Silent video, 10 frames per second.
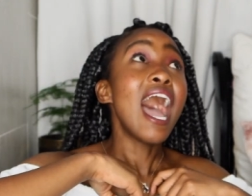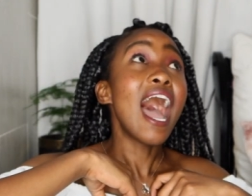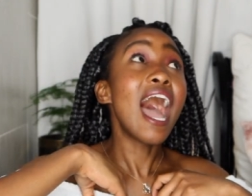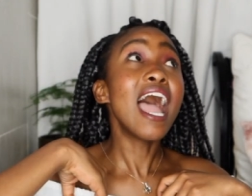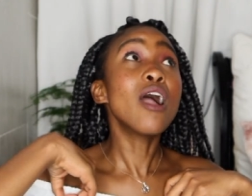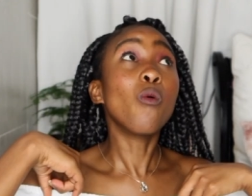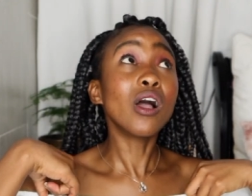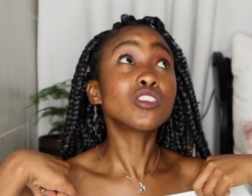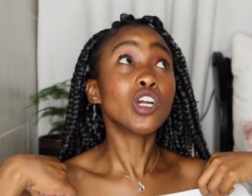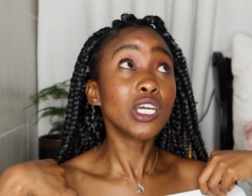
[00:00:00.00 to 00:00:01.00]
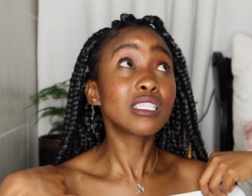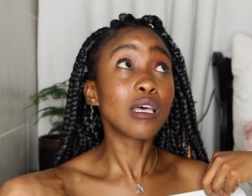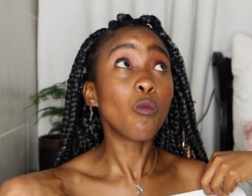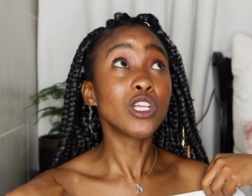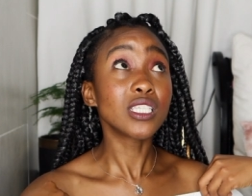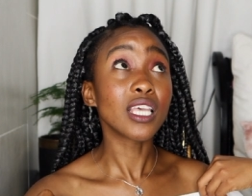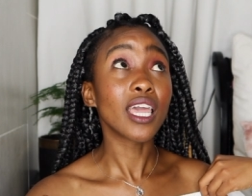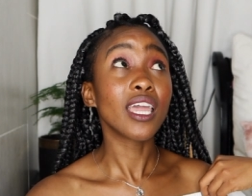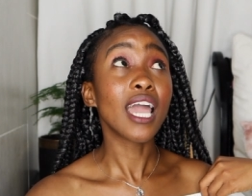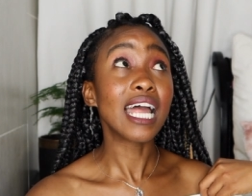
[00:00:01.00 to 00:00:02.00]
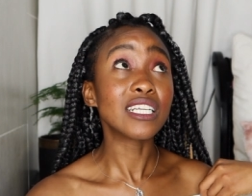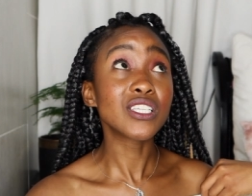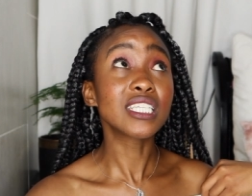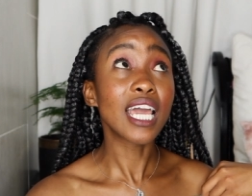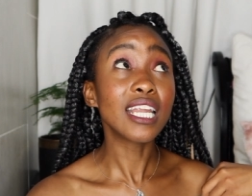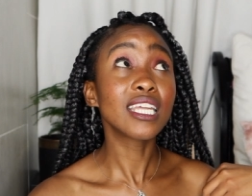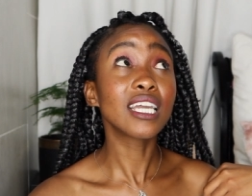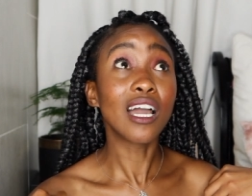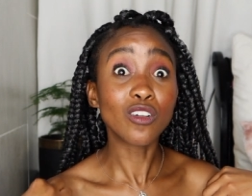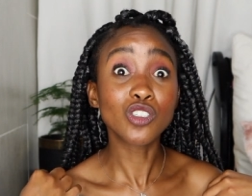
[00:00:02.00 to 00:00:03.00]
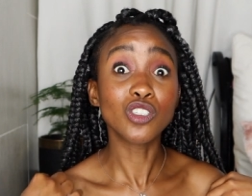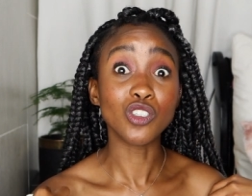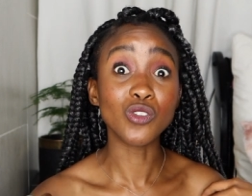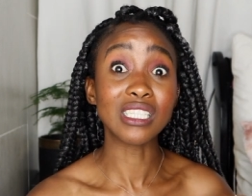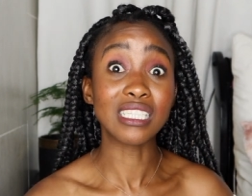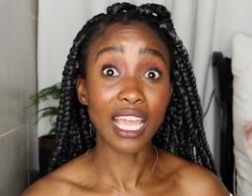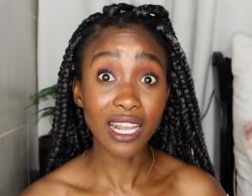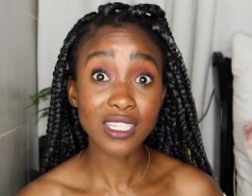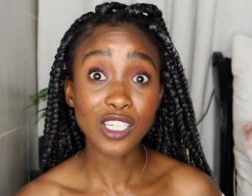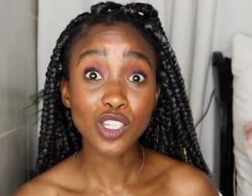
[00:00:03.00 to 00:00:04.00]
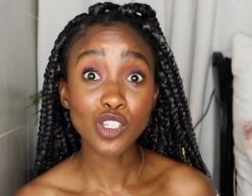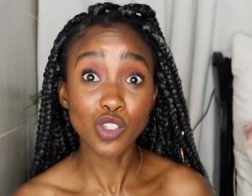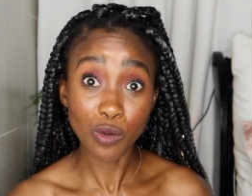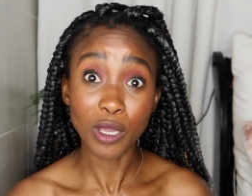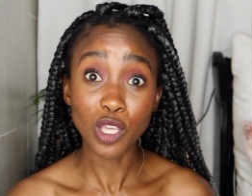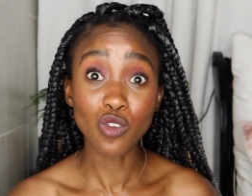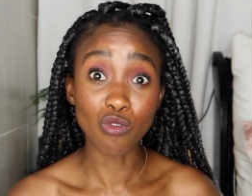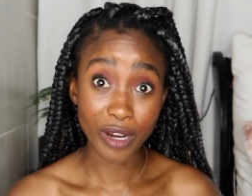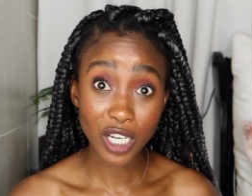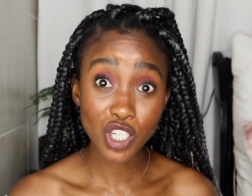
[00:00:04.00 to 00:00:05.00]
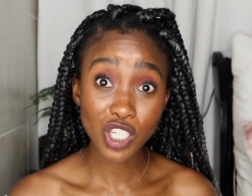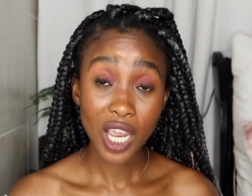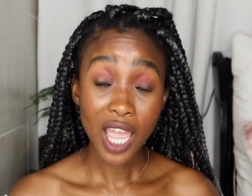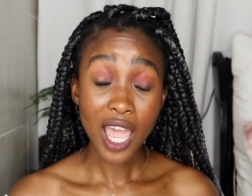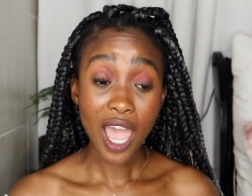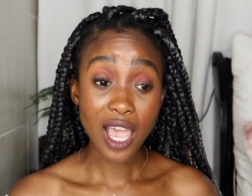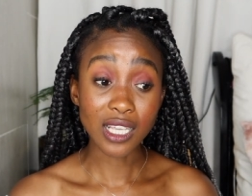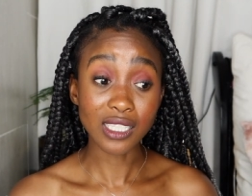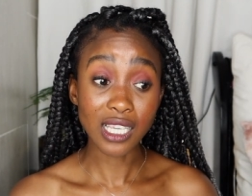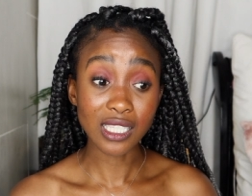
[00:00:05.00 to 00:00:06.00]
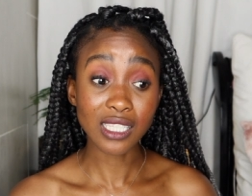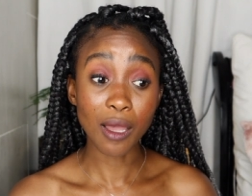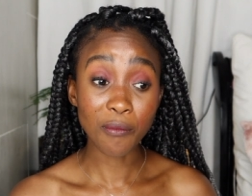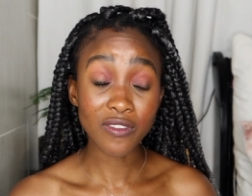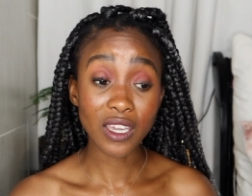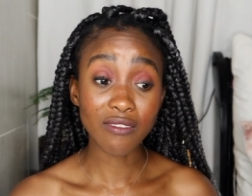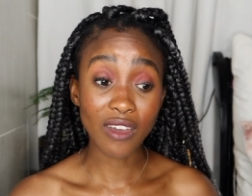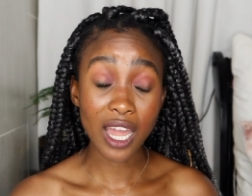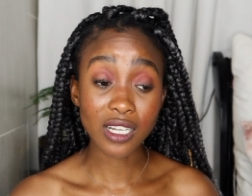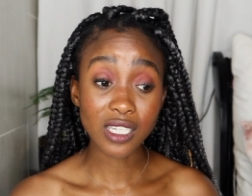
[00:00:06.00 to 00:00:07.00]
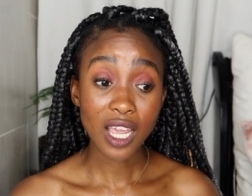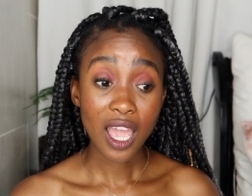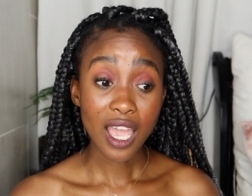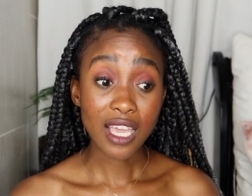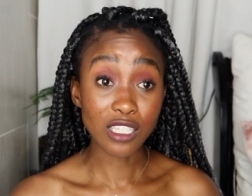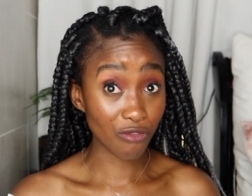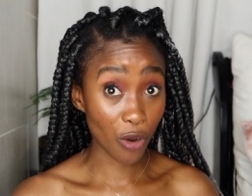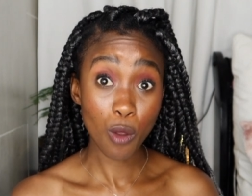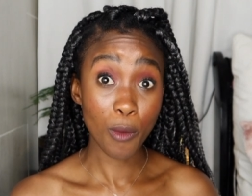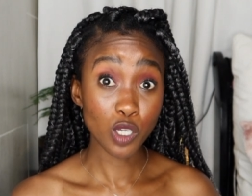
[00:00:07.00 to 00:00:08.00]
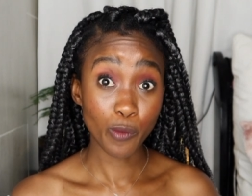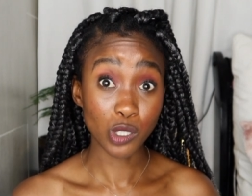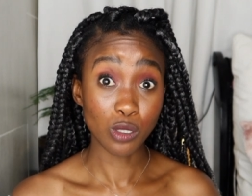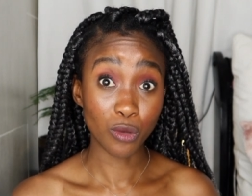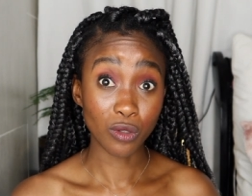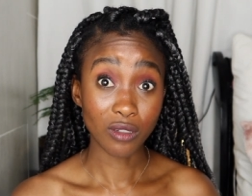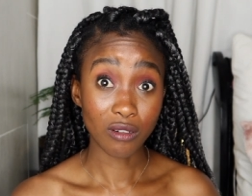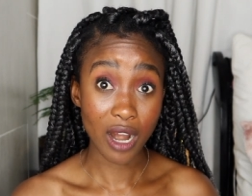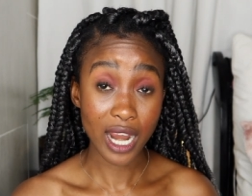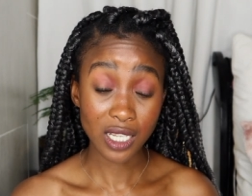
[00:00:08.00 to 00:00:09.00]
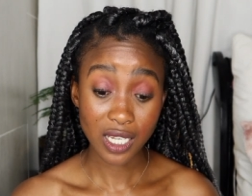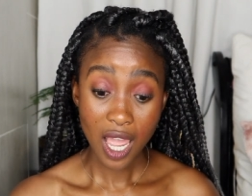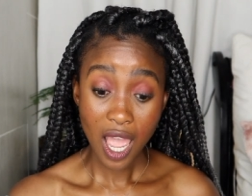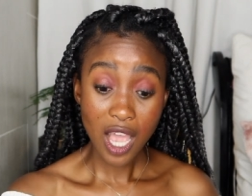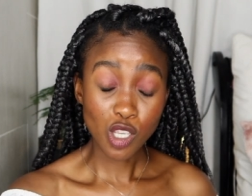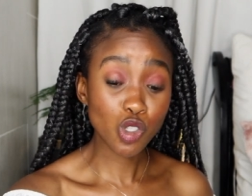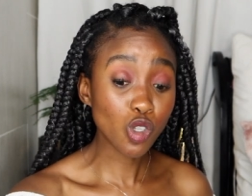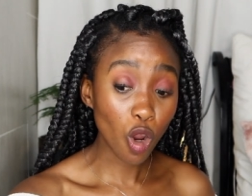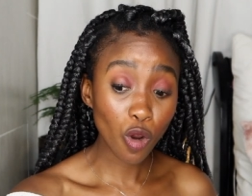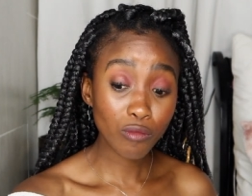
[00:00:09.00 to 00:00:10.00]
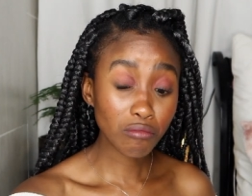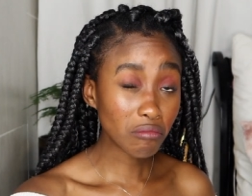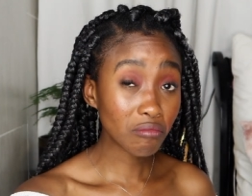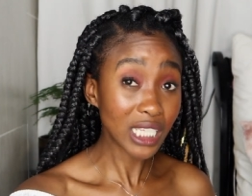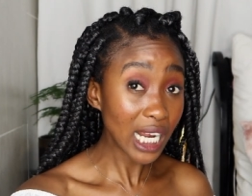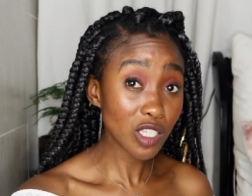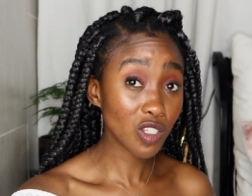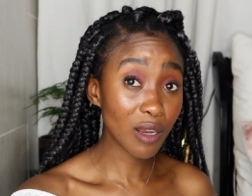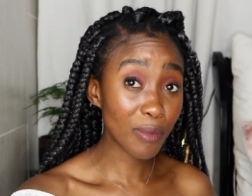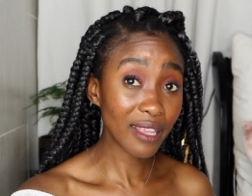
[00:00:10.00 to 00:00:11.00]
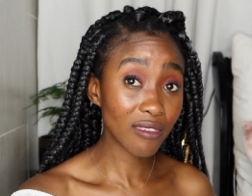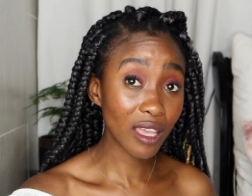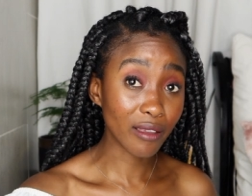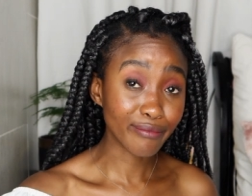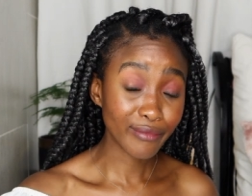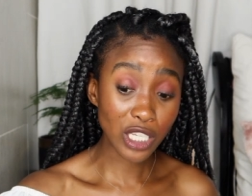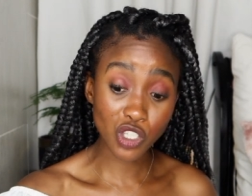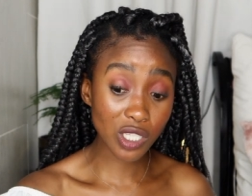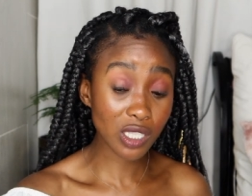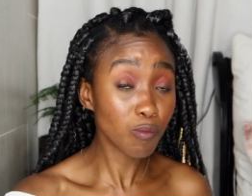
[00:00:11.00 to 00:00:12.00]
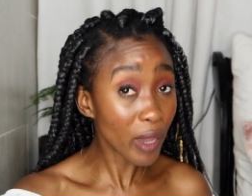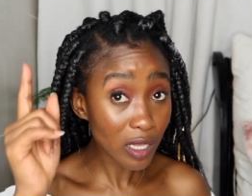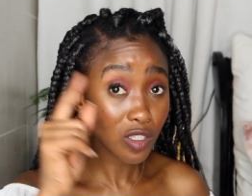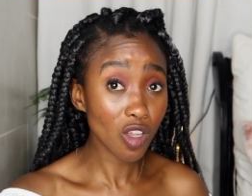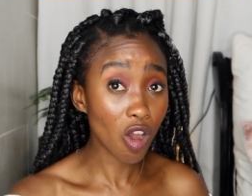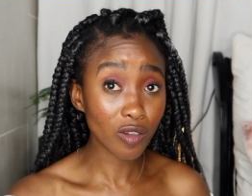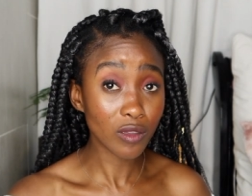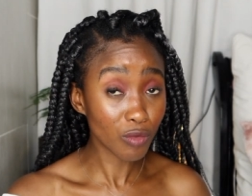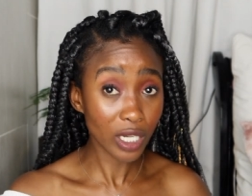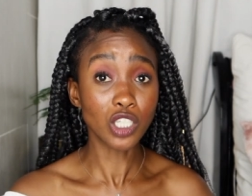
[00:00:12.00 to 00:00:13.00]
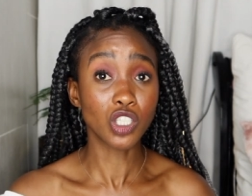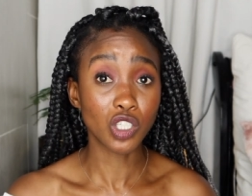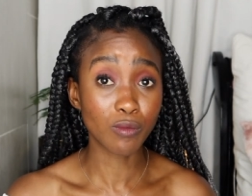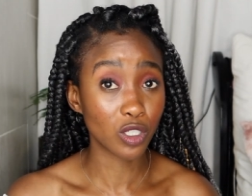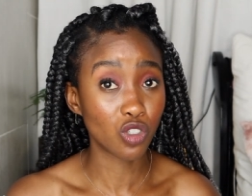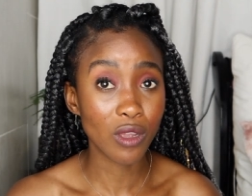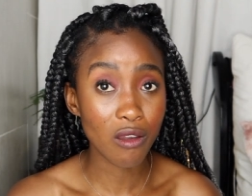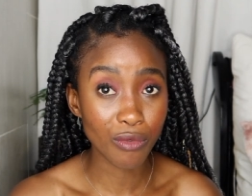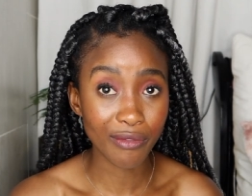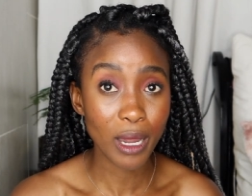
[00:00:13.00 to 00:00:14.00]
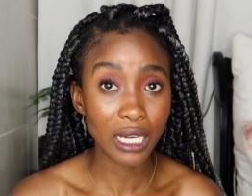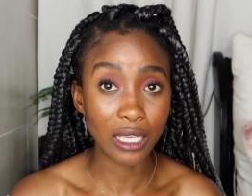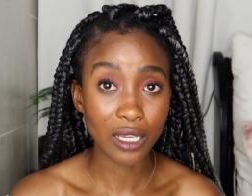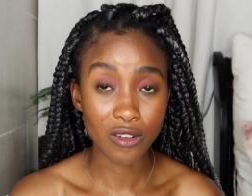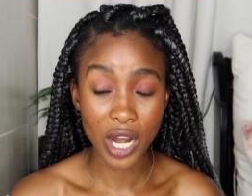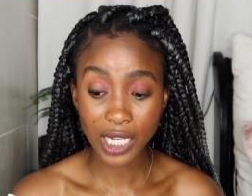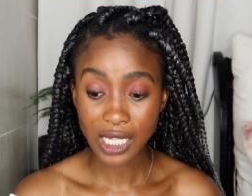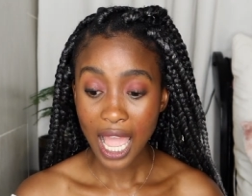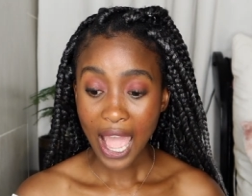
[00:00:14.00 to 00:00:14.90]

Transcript: I once heard someone say understanding how to use debt to make you rich is something that is very much possible, right? So debt is not a bad thing. It just depends on the relationship that you have with money, right?